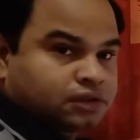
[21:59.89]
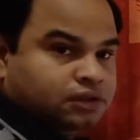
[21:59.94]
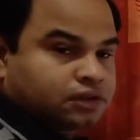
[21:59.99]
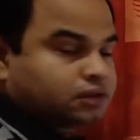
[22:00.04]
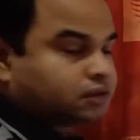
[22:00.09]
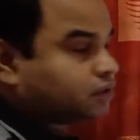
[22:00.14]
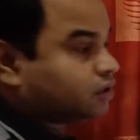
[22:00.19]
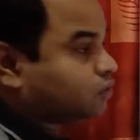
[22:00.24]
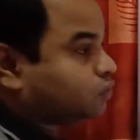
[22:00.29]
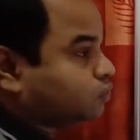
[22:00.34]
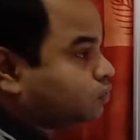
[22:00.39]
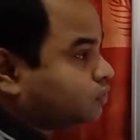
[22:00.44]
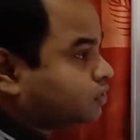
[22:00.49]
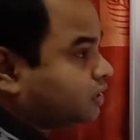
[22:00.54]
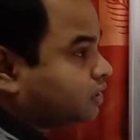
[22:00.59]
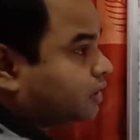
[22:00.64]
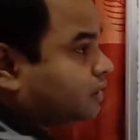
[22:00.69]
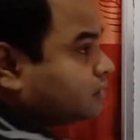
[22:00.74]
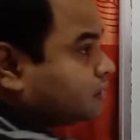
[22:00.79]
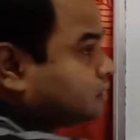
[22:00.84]
The two
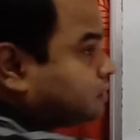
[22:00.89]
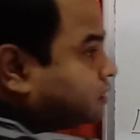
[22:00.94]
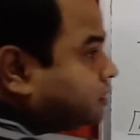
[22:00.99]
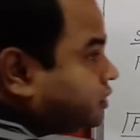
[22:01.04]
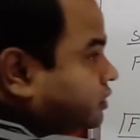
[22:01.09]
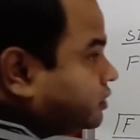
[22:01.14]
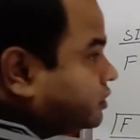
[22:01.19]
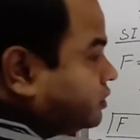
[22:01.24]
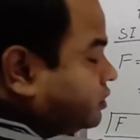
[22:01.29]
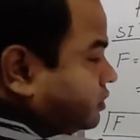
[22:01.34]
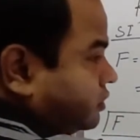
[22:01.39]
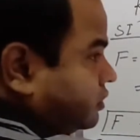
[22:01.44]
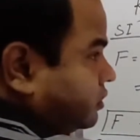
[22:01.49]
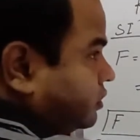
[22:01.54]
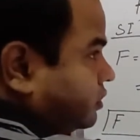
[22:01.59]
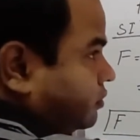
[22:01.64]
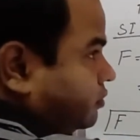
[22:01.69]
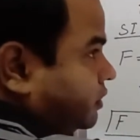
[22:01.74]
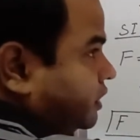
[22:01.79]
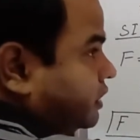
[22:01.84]
charges is
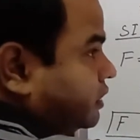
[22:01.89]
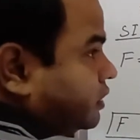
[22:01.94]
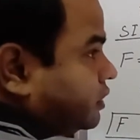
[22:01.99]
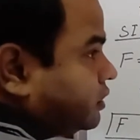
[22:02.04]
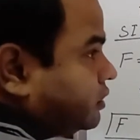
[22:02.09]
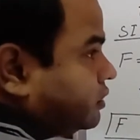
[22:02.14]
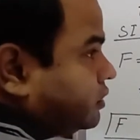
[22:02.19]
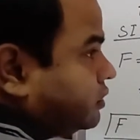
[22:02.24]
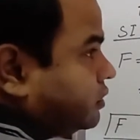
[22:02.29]
because